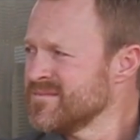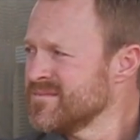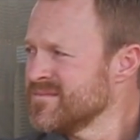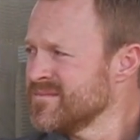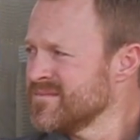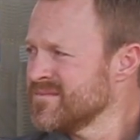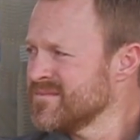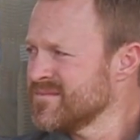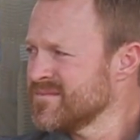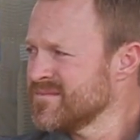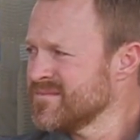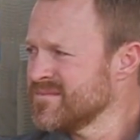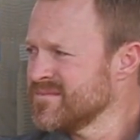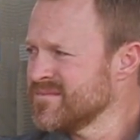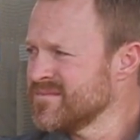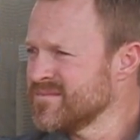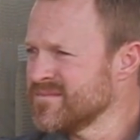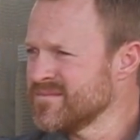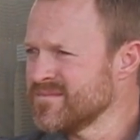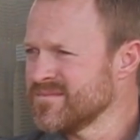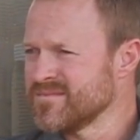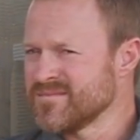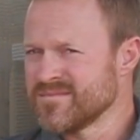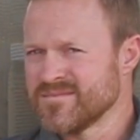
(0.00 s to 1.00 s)

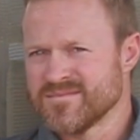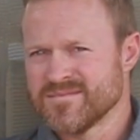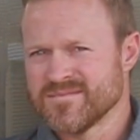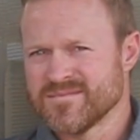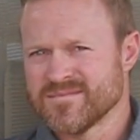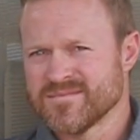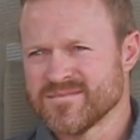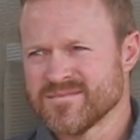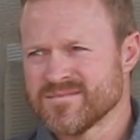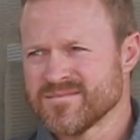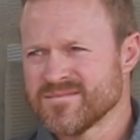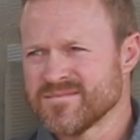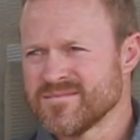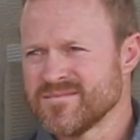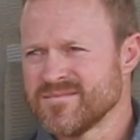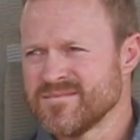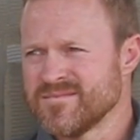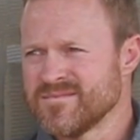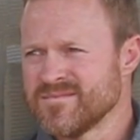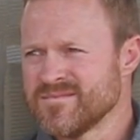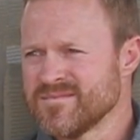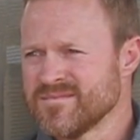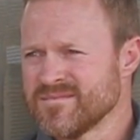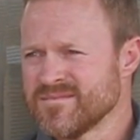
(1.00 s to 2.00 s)

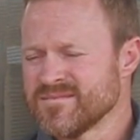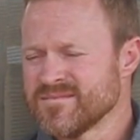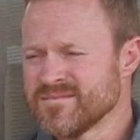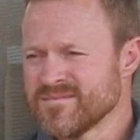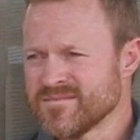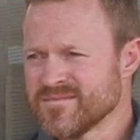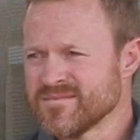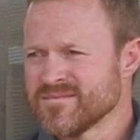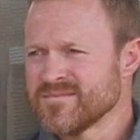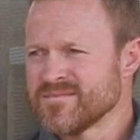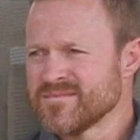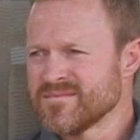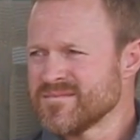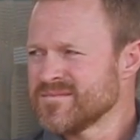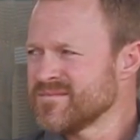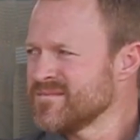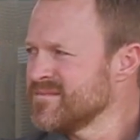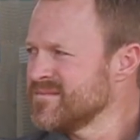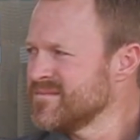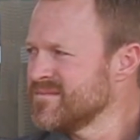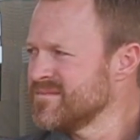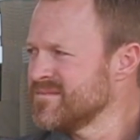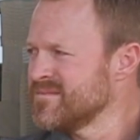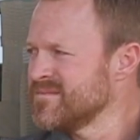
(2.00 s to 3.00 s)

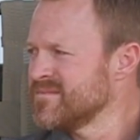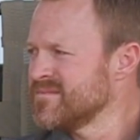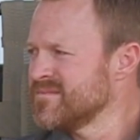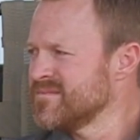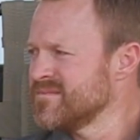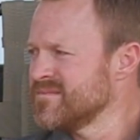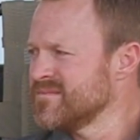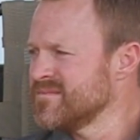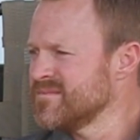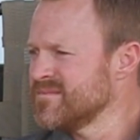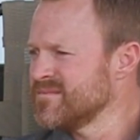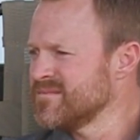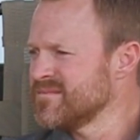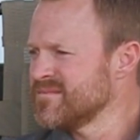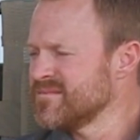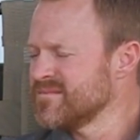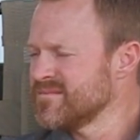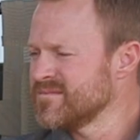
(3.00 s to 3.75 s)
[no speech]